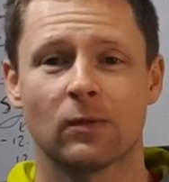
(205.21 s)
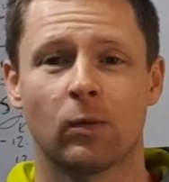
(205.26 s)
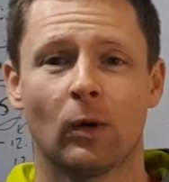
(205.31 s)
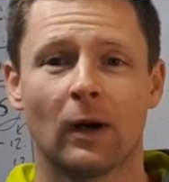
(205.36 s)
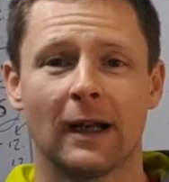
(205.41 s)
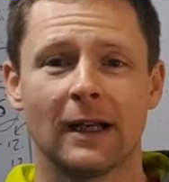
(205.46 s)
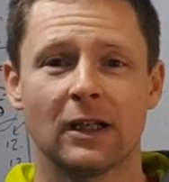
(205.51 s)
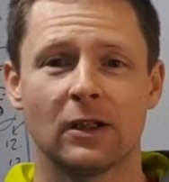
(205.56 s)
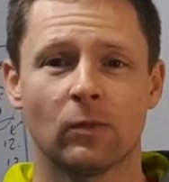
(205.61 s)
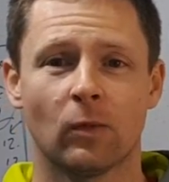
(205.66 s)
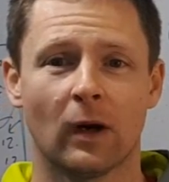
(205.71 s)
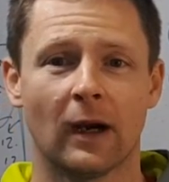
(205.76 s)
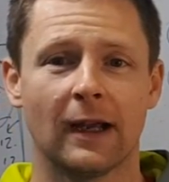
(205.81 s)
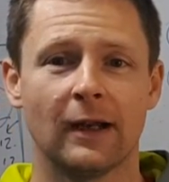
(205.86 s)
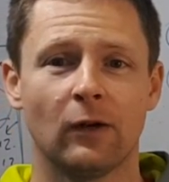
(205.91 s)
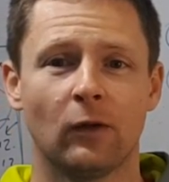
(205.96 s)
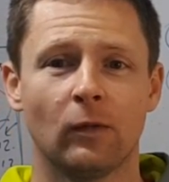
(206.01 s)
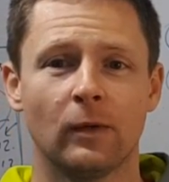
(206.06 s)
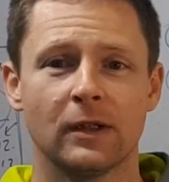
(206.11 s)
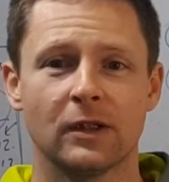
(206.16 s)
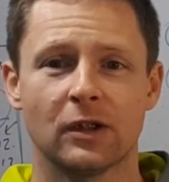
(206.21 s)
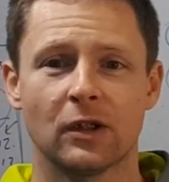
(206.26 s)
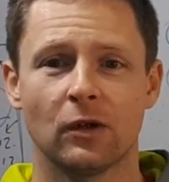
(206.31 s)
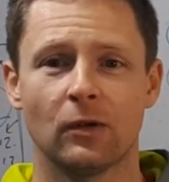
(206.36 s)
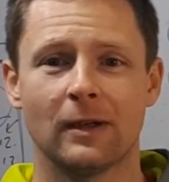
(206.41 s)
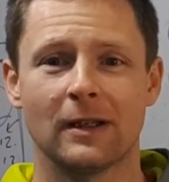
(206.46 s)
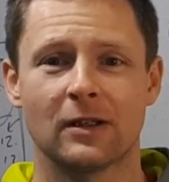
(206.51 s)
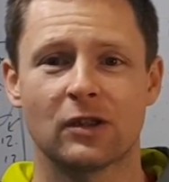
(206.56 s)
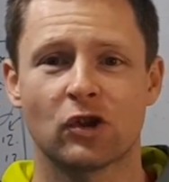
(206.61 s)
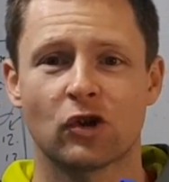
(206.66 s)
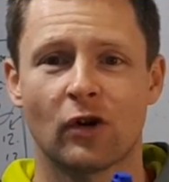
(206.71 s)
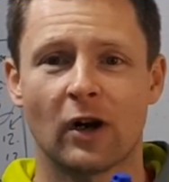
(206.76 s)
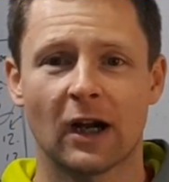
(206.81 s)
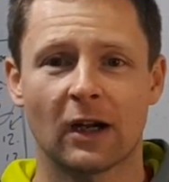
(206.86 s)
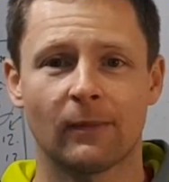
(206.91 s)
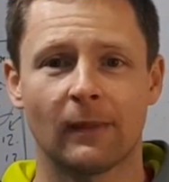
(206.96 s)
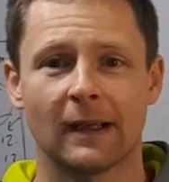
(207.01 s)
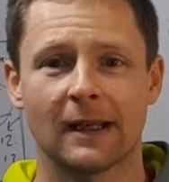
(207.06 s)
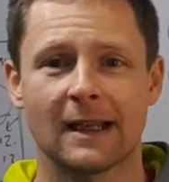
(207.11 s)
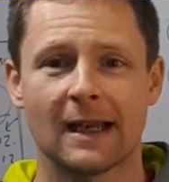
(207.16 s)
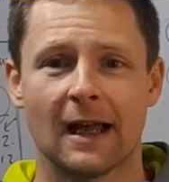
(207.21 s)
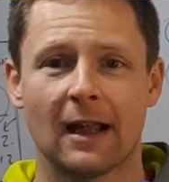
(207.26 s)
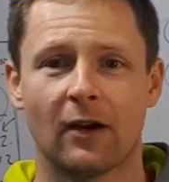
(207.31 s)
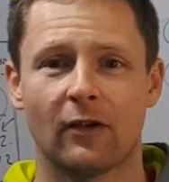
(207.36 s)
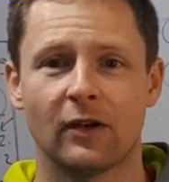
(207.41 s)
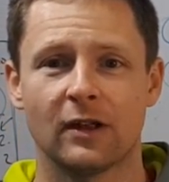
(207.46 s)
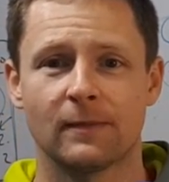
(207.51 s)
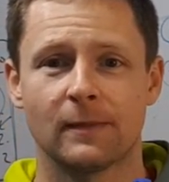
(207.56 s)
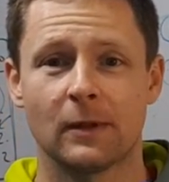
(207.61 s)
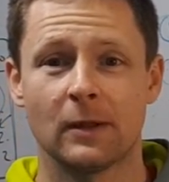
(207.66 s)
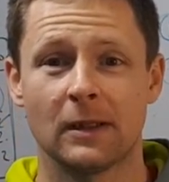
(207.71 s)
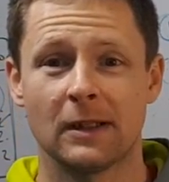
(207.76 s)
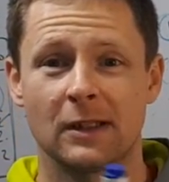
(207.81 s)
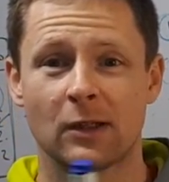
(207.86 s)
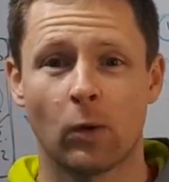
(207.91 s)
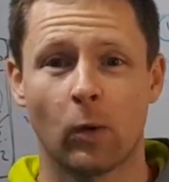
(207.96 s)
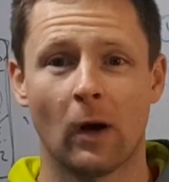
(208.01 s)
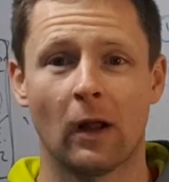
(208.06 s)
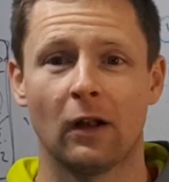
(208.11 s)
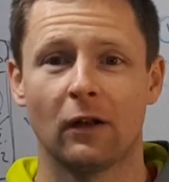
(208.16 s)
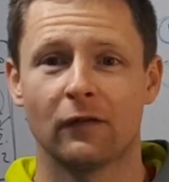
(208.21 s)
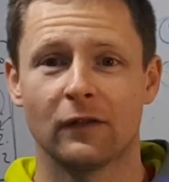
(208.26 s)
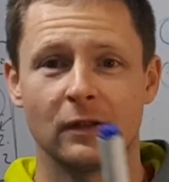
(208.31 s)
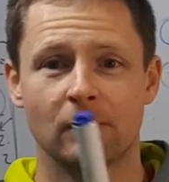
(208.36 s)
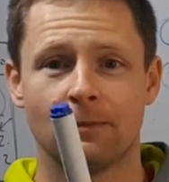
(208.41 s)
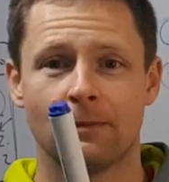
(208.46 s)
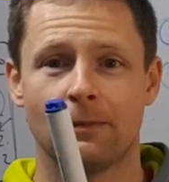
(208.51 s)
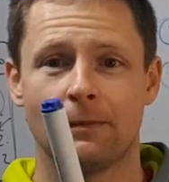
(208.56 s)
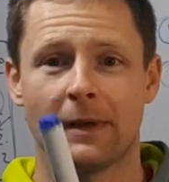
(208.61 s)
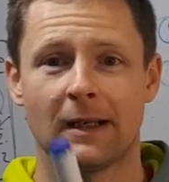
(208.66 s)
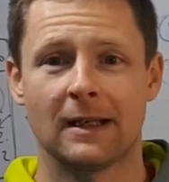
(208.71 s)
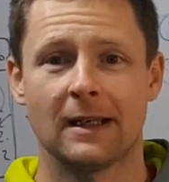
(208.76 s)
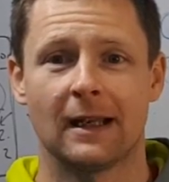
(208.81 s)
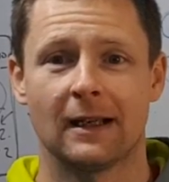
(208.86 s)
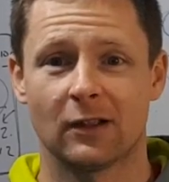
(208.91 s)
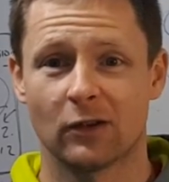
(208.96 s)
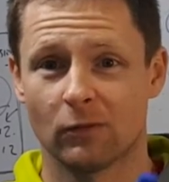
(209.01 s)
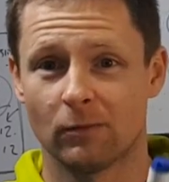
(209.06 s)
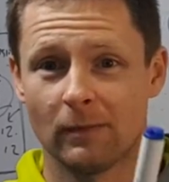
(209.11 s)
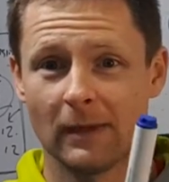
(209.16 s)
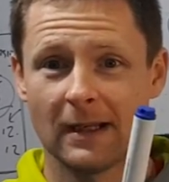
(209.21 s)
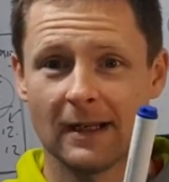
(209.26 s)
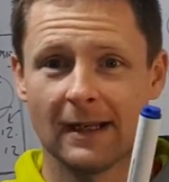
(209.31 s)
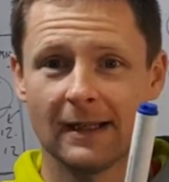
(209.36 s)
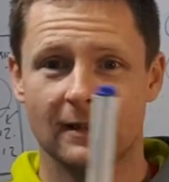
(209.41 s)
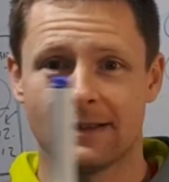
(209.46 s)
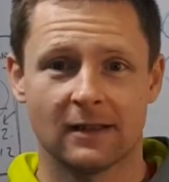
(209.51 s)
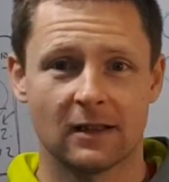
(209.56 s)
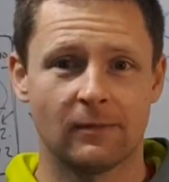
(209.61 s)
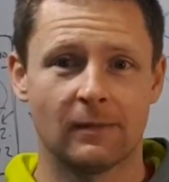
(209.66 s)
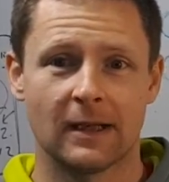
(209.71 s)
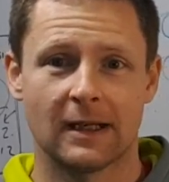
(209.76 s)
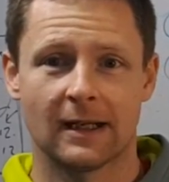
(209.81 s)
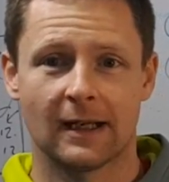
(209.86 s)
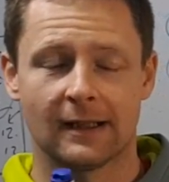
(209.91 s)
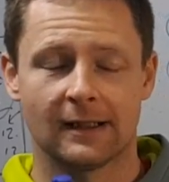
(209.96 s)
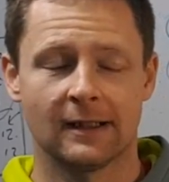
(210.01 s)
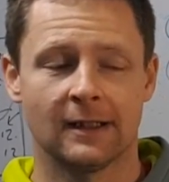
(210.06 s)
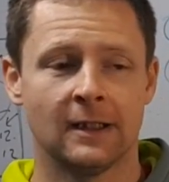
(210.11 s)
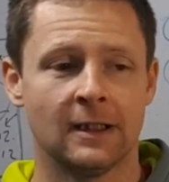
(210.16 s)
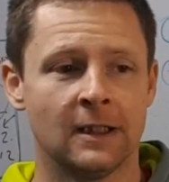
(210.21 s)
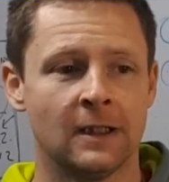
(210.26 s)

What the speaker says: what I always do is track my calories between 12 and midnight, so midnight to midnight.